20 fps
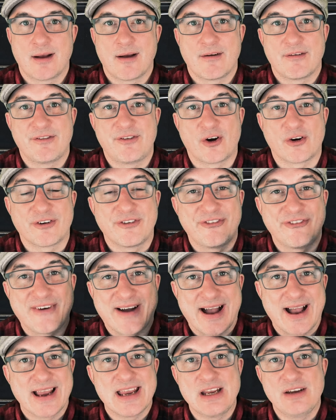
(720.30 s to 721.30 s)
for
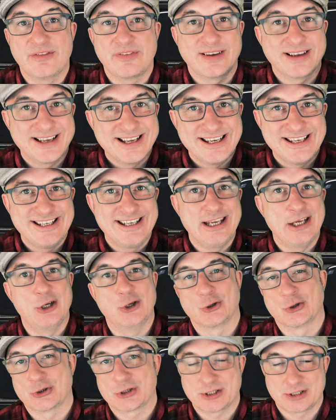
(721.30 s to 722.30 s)
5
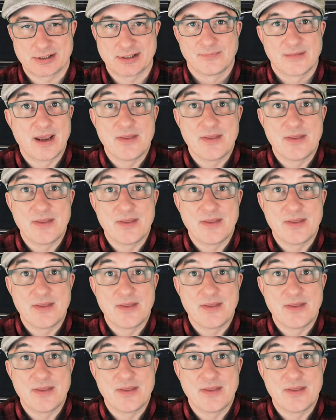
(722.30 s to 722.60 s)
years.